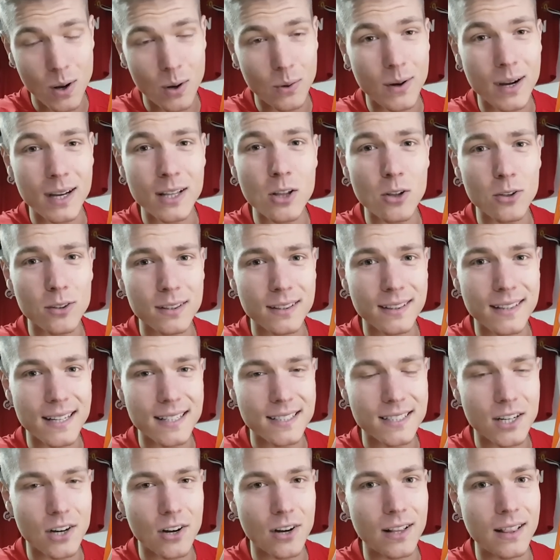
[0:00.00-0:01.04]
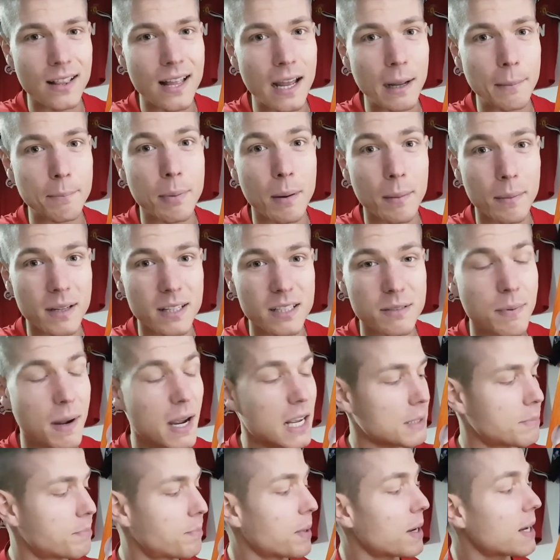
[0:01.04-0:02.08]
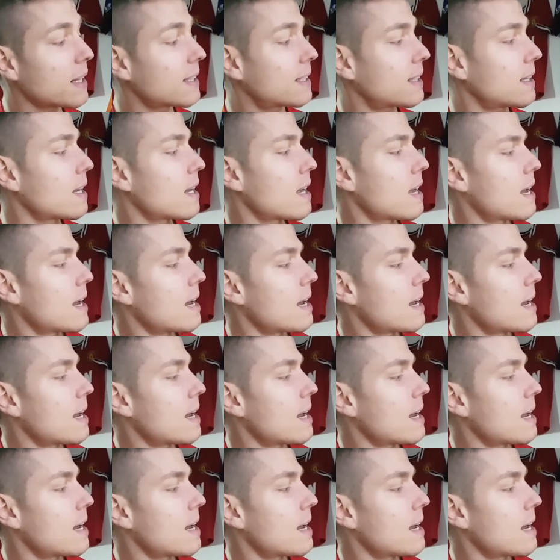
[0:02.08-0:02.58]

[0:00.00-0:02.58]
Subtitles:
Well, I don't necessarily like pumpkin spice, but